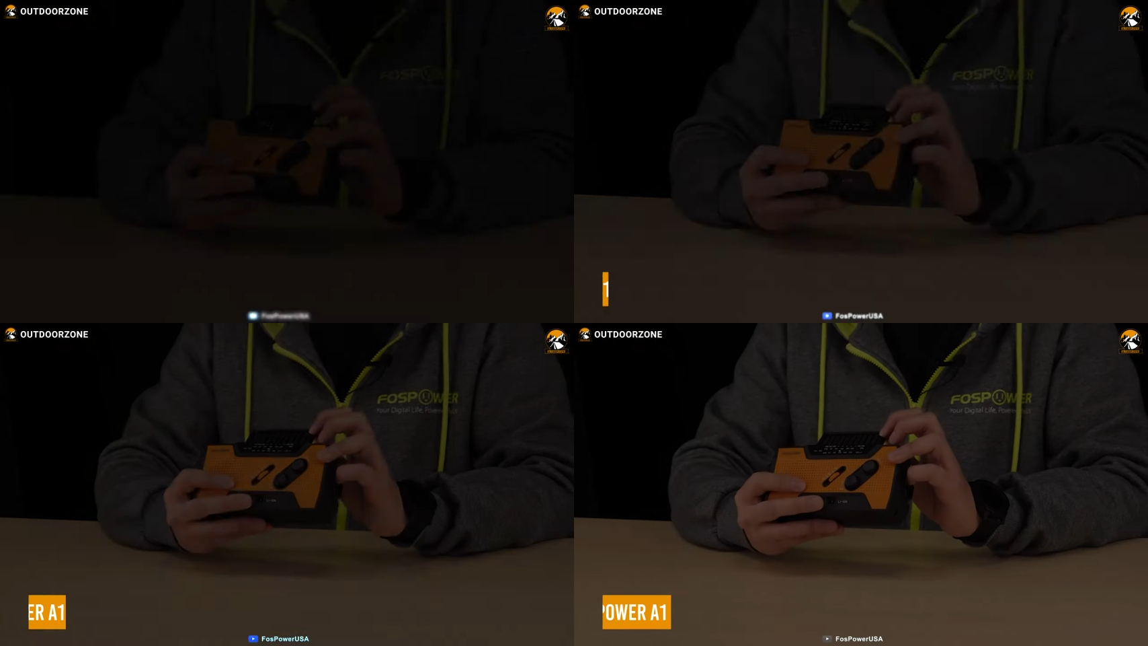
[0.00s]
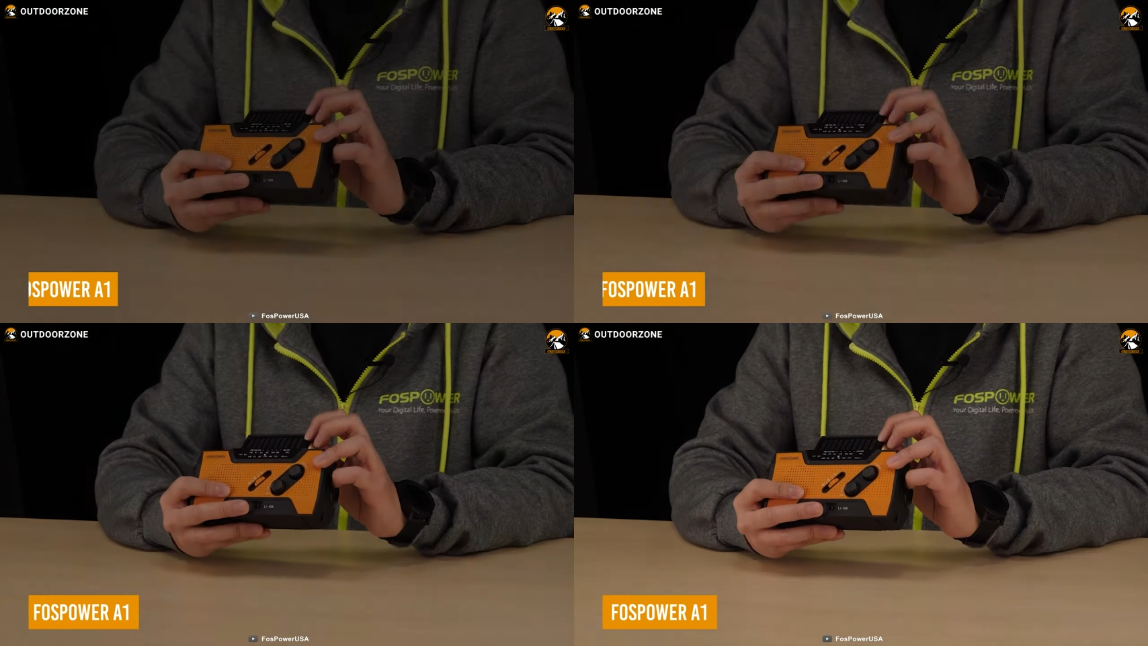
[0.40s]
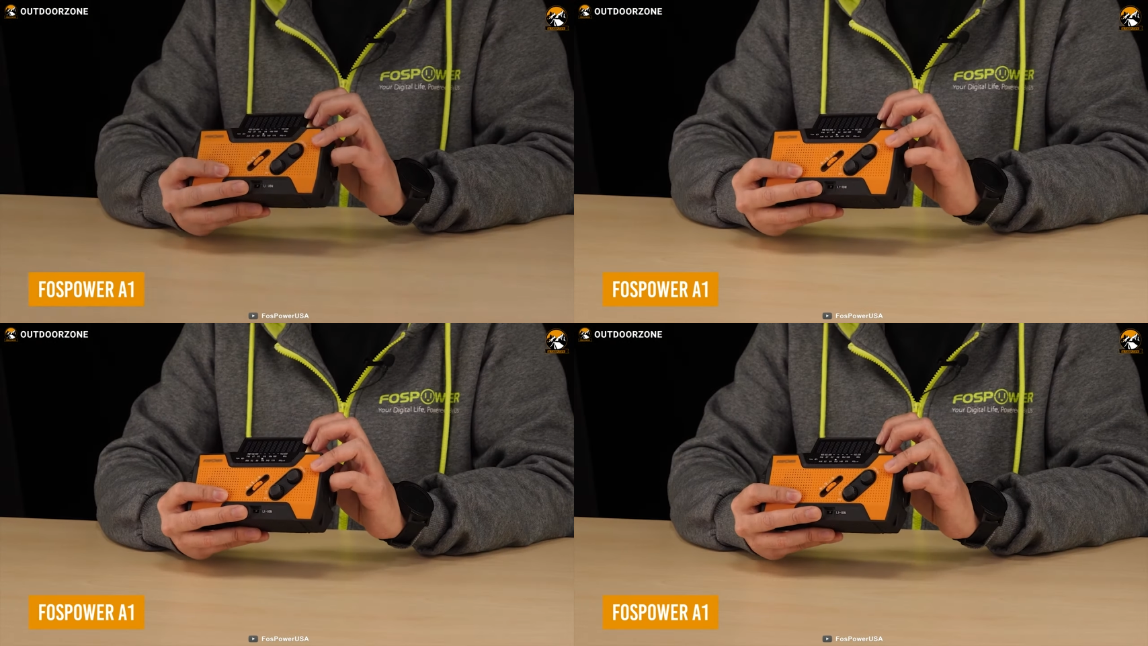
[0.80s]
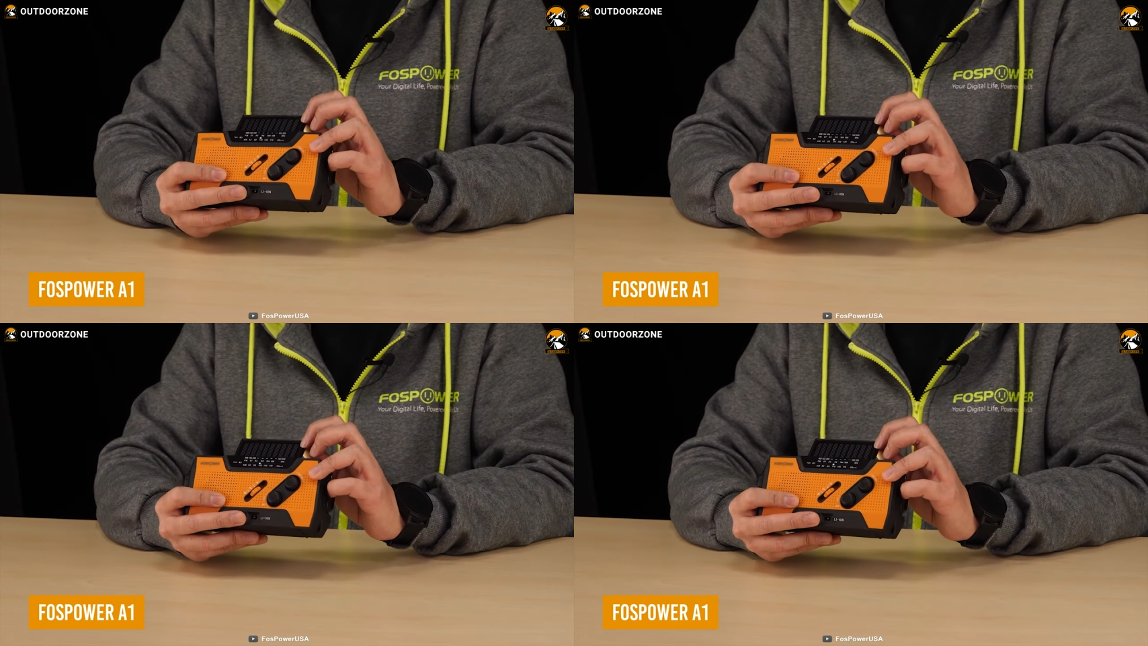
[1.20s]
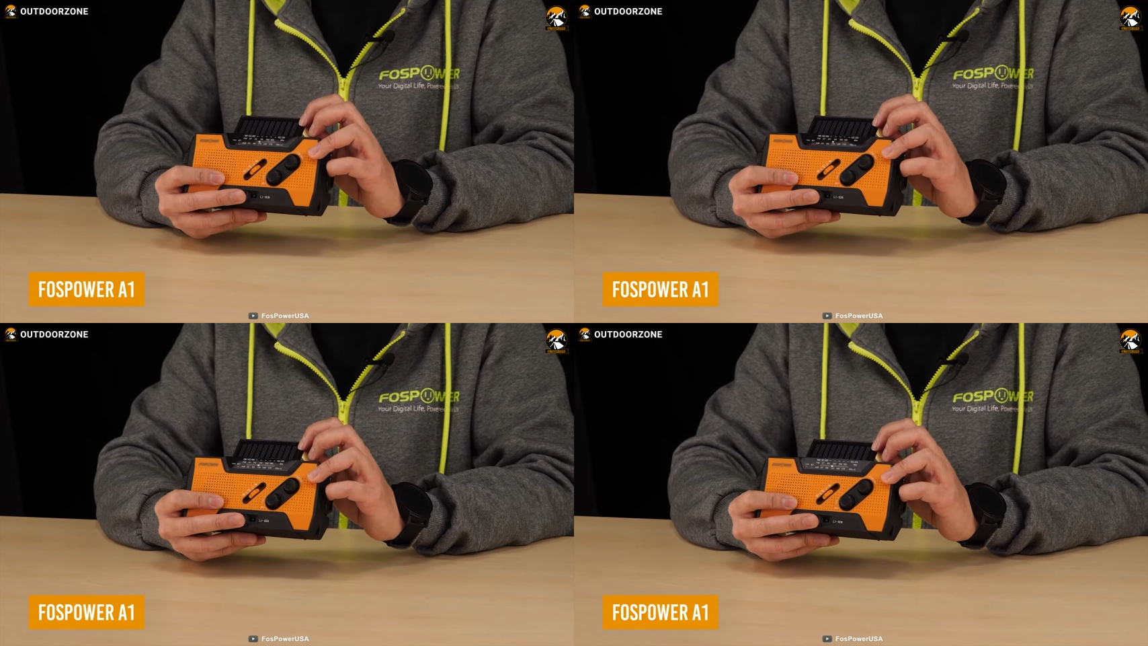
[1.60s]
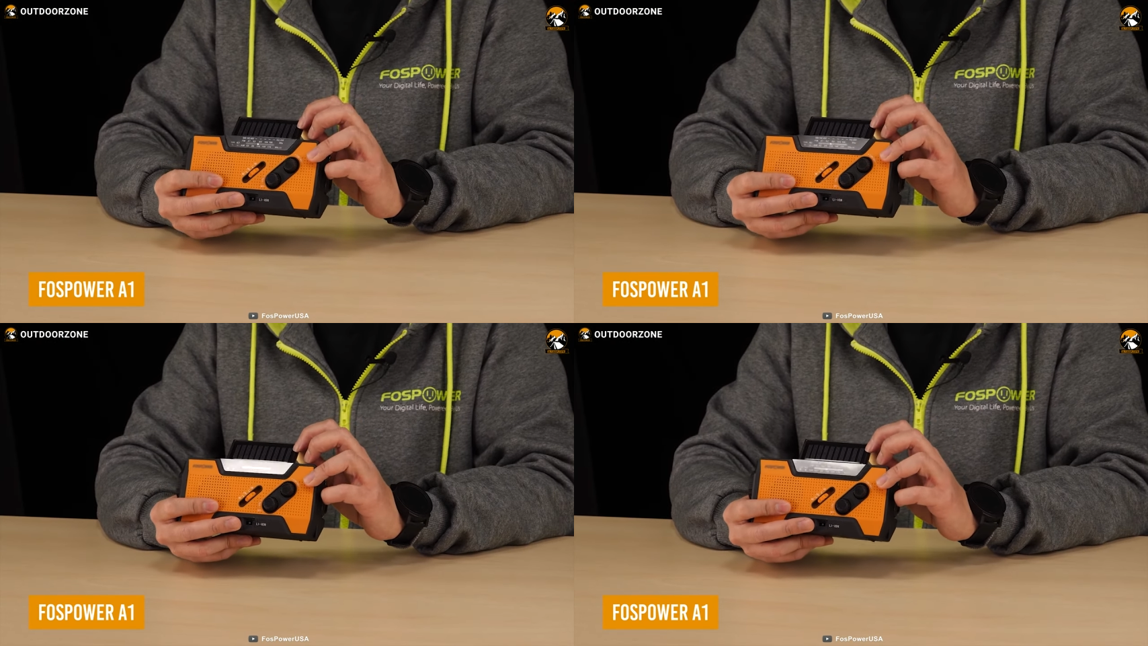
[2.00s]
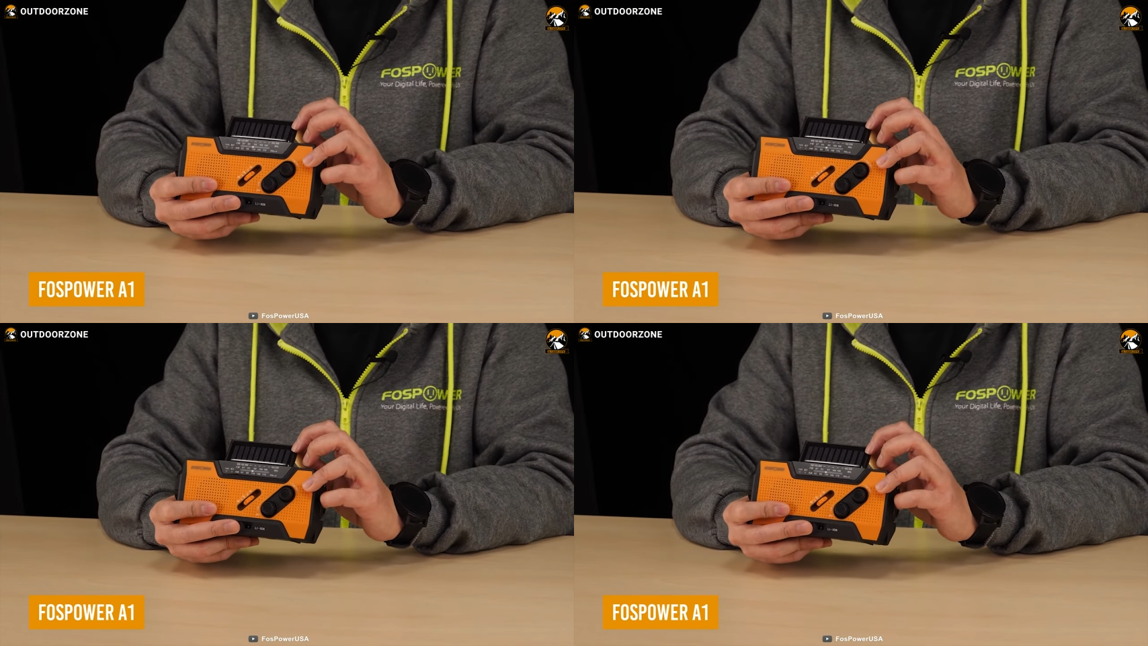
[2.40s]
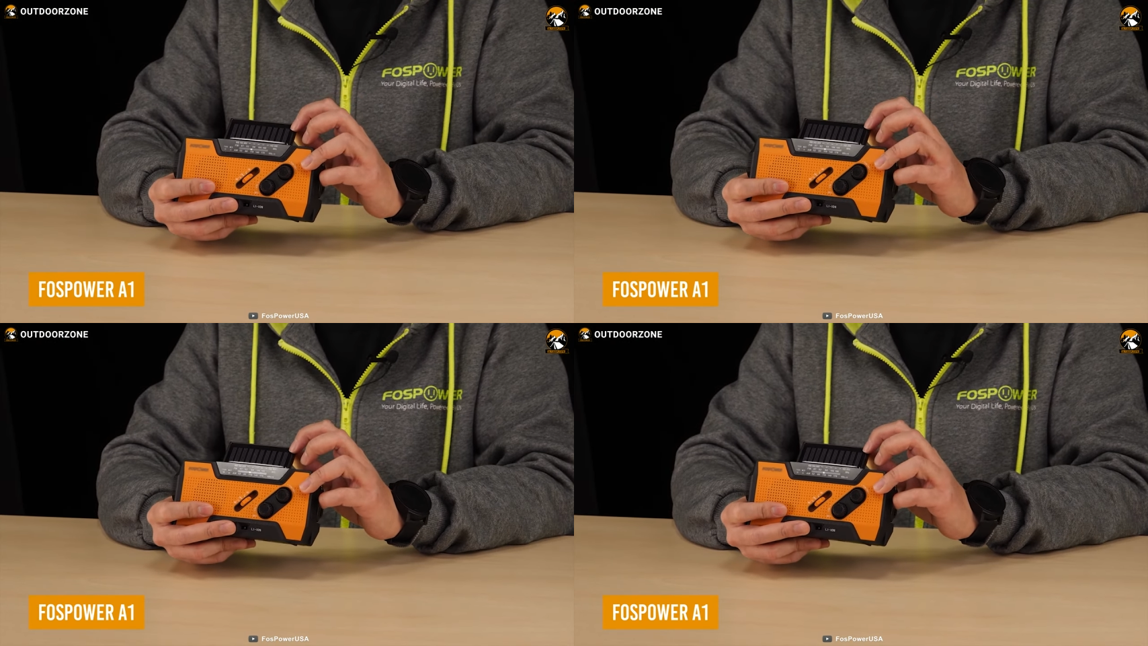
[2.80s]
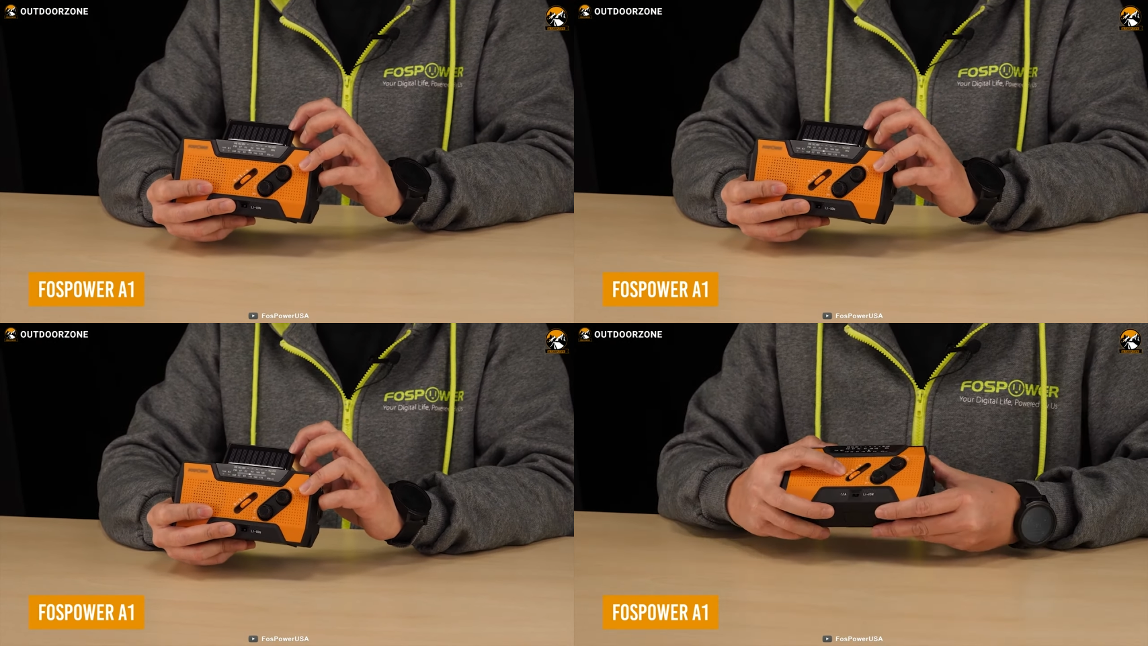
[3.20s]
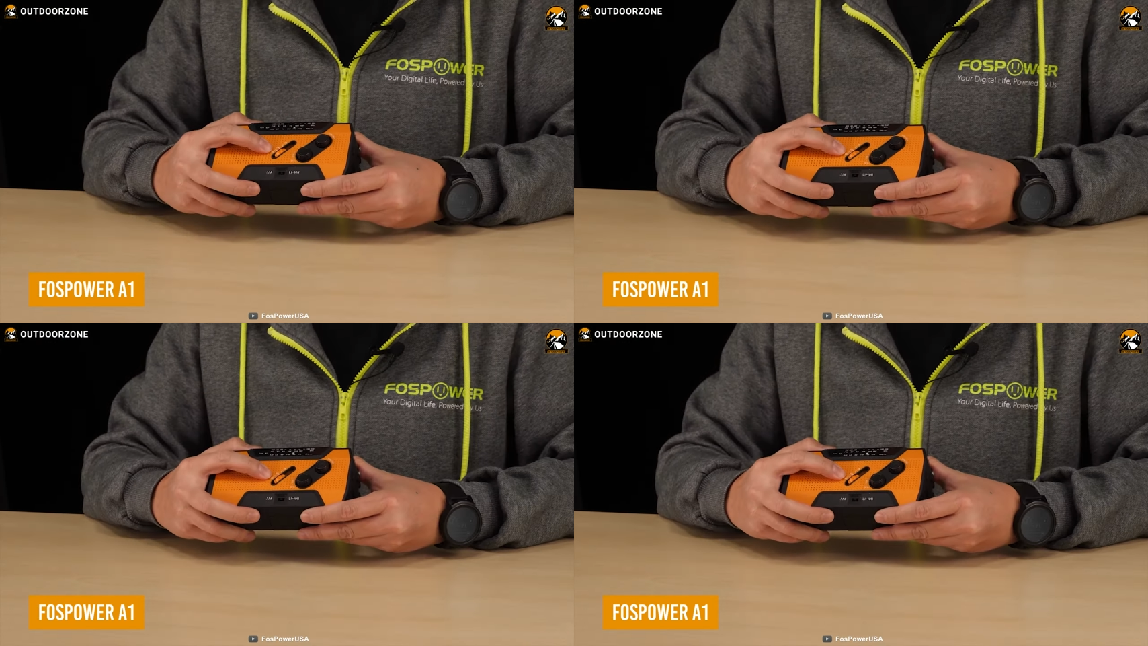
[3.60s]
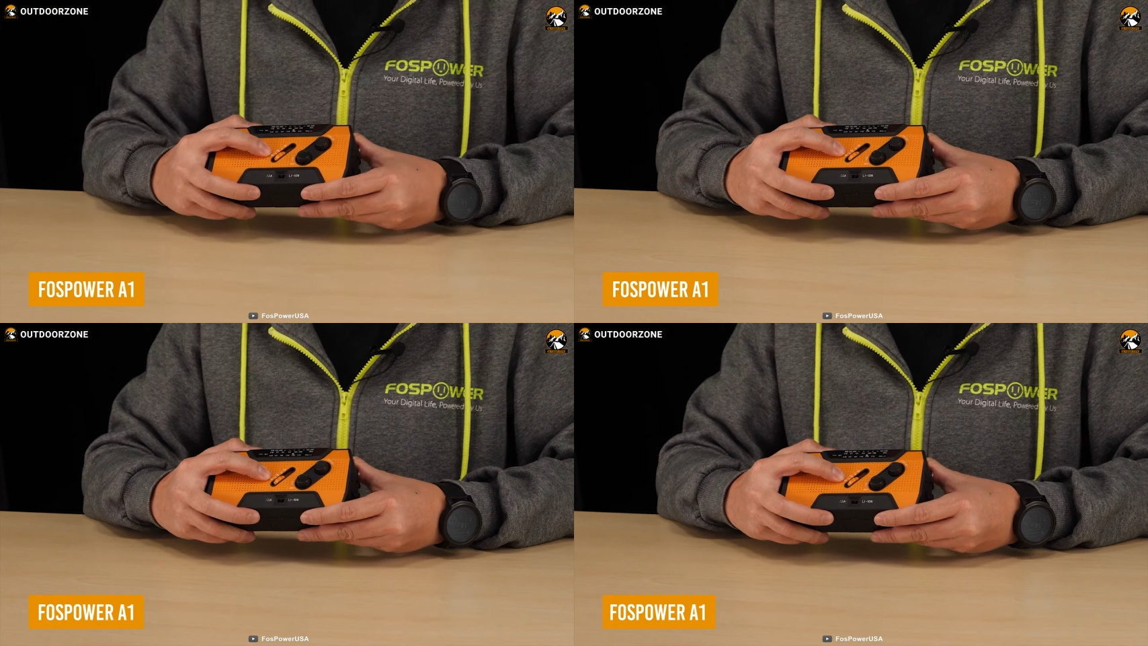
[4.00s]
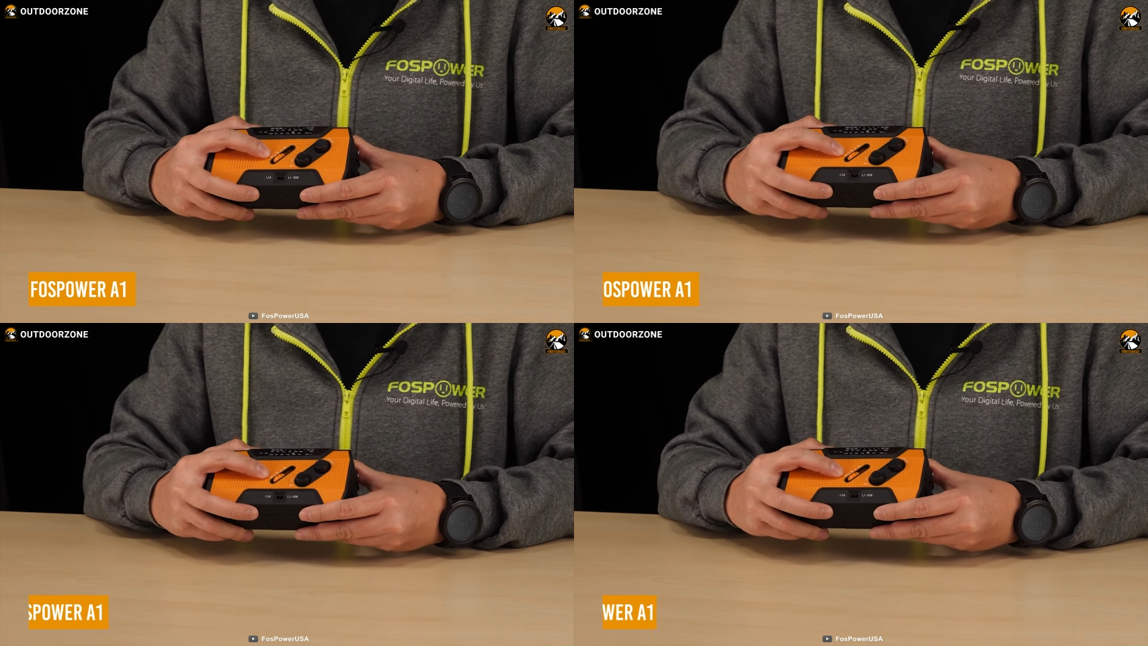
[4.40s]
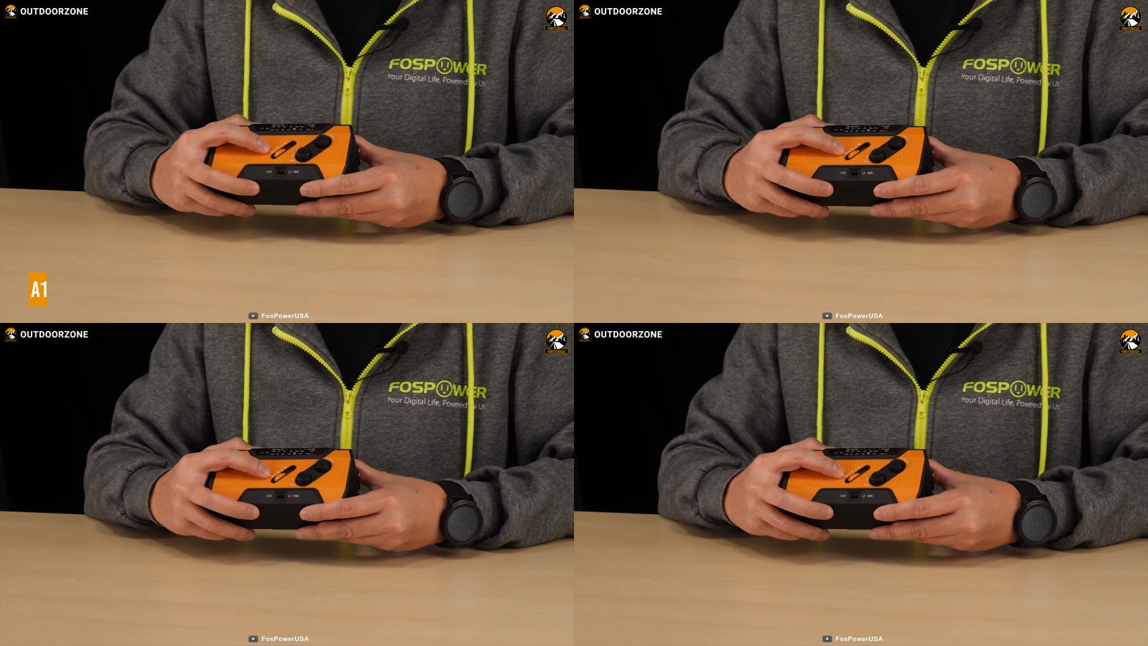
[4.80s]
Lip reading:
(no speaker visible)